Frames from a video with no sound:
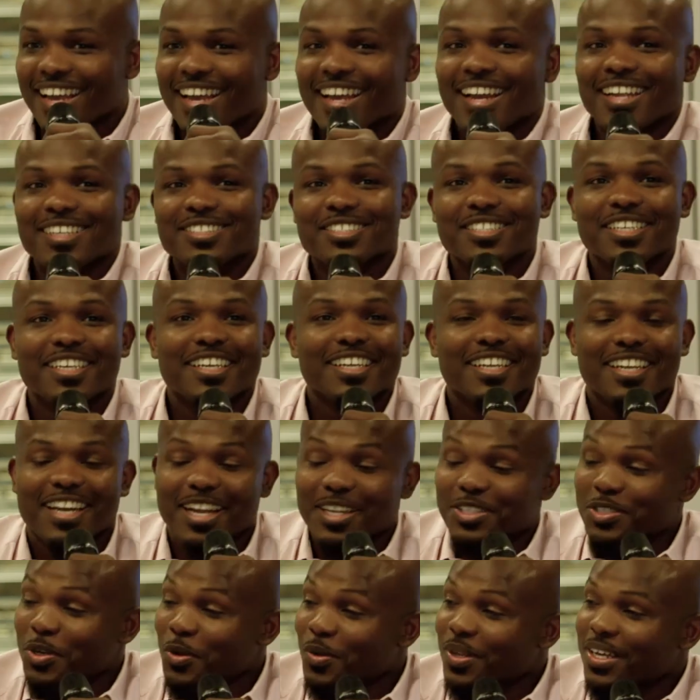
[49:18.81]
And I said, and
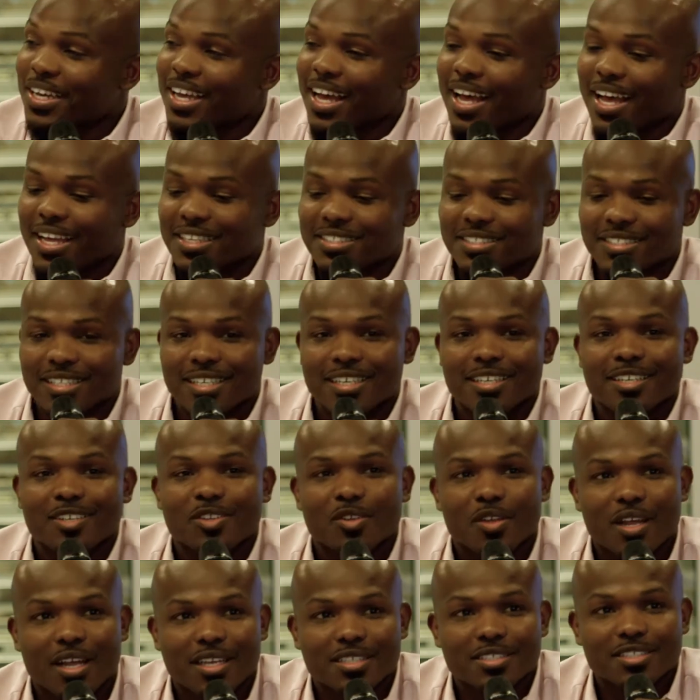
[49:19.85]
I told the guy, I said,
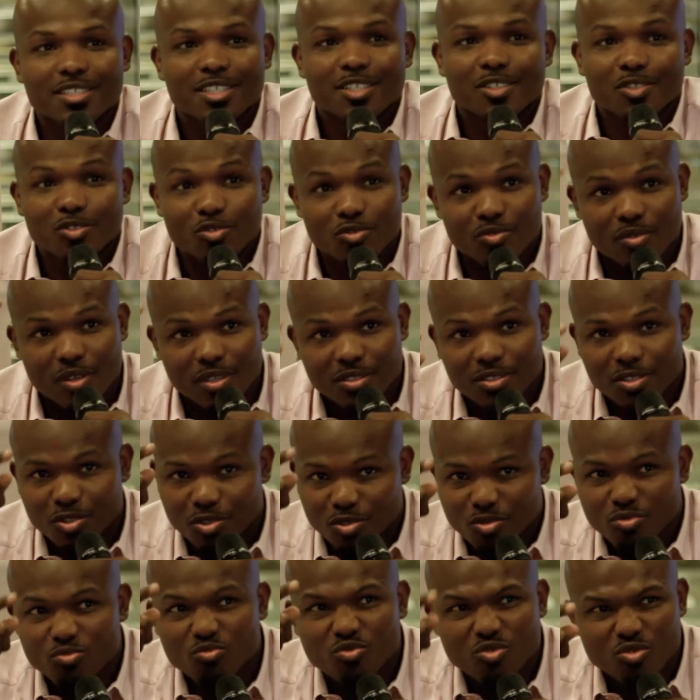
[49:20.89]
I said, I said,
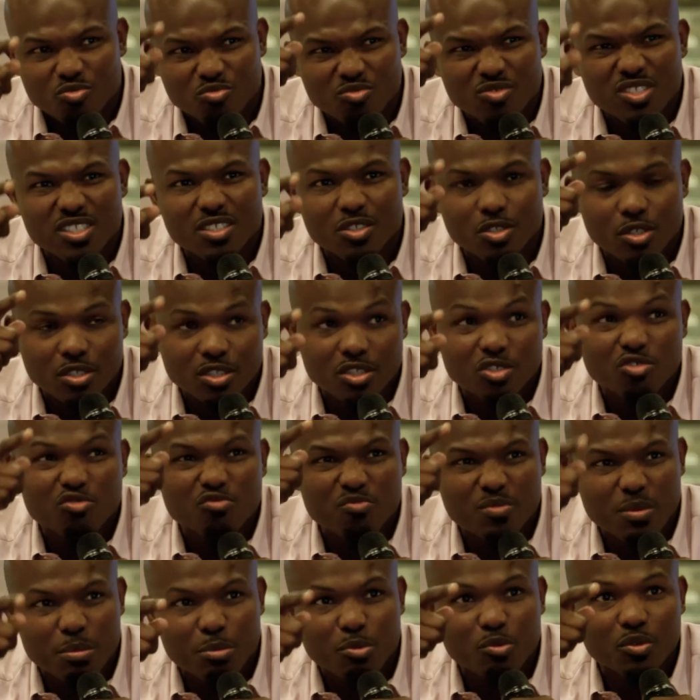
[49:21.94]
you, you, you, you
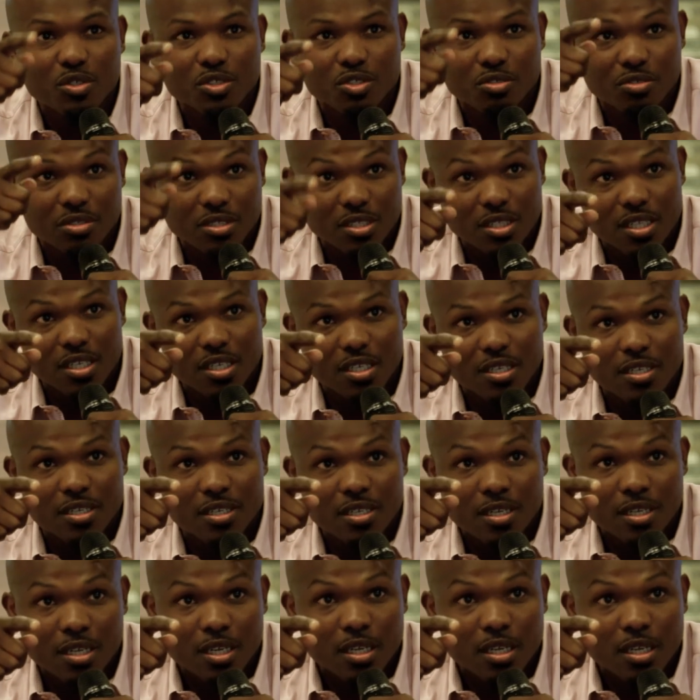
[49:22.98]
remember what you said.